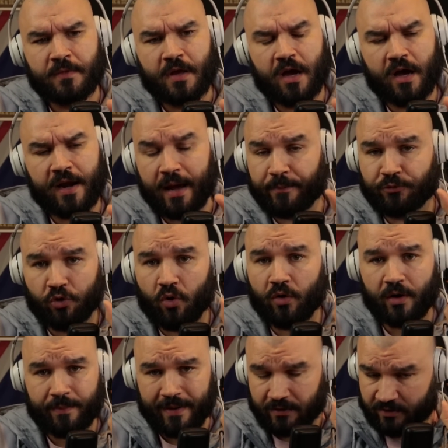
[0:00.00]
And I'm
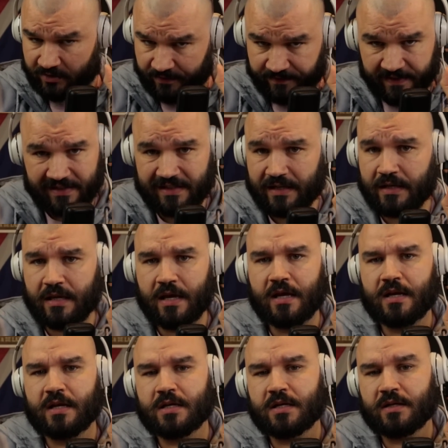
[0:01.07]
talking about
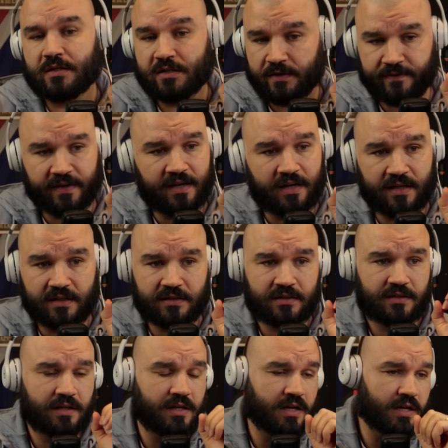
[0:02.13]
sophisticated
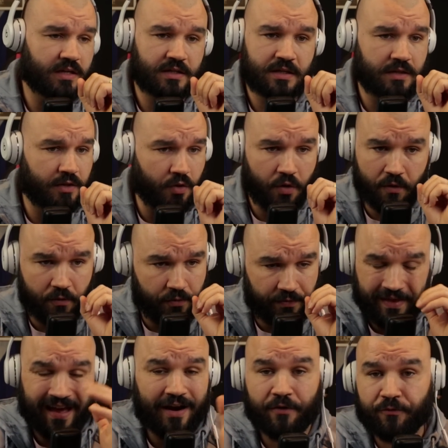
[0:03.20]
surveillance, uh, the,
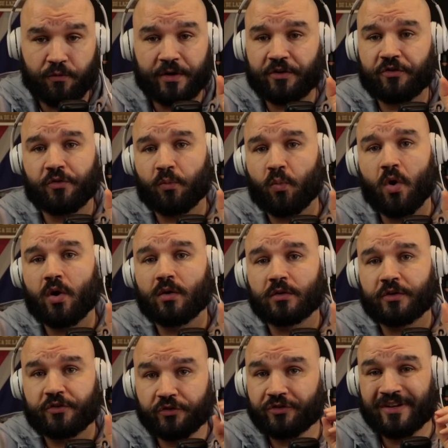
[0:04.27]
that of which the
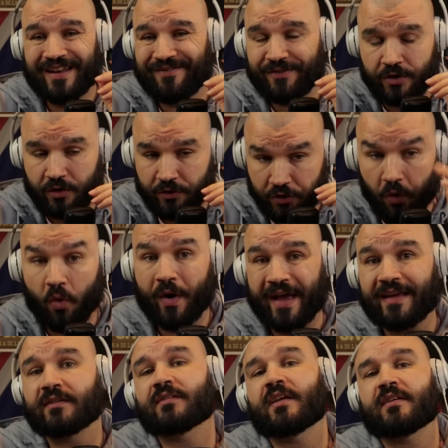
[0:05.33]
world doesn't even know
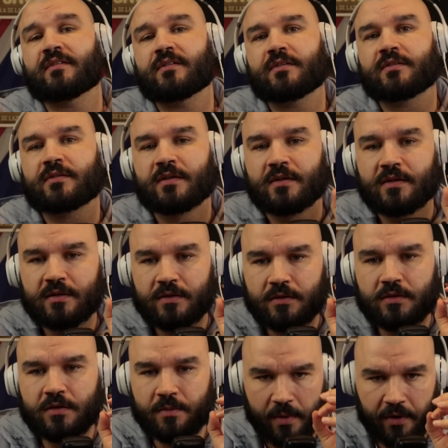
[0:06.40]
exists.
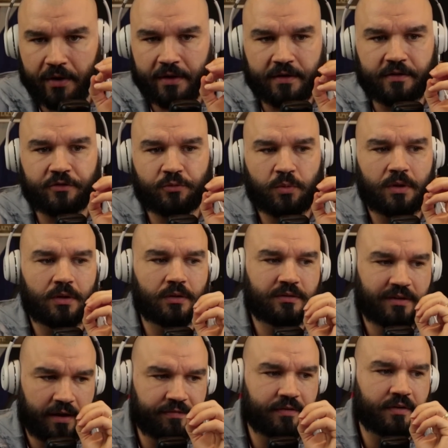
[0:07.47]
The Americans will
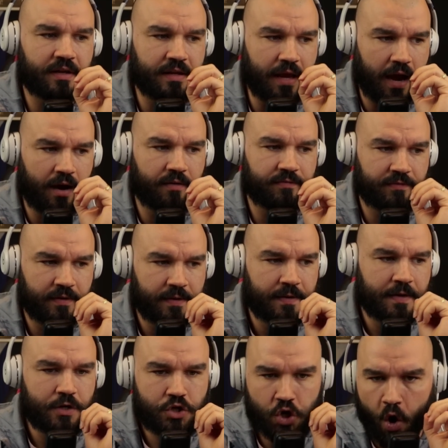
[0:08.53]
definitely have
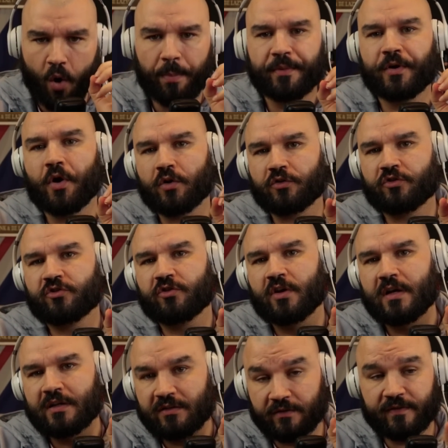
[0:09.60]
top notch
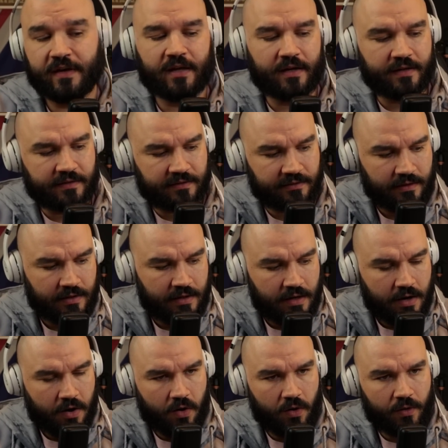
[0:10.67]
surveillance
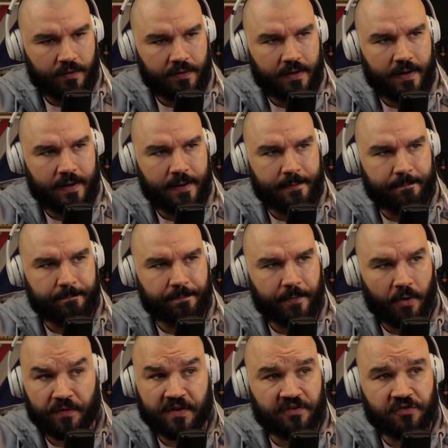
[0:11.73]
on, um,
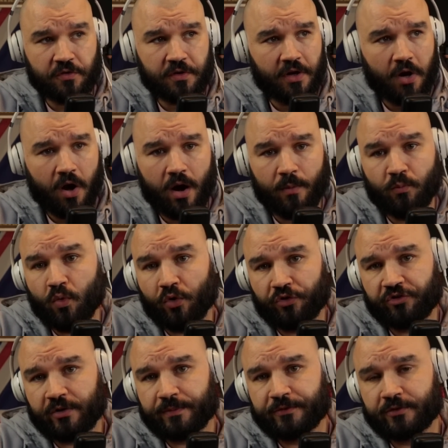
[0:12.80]
on these nuclear armed
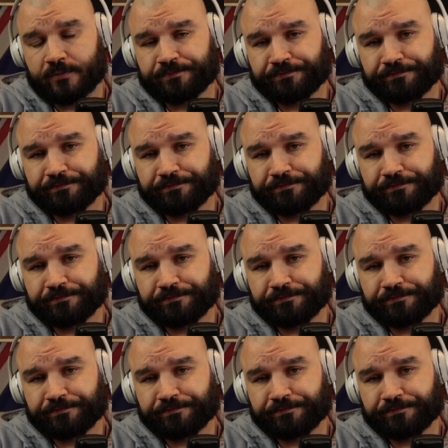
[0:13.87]
warships.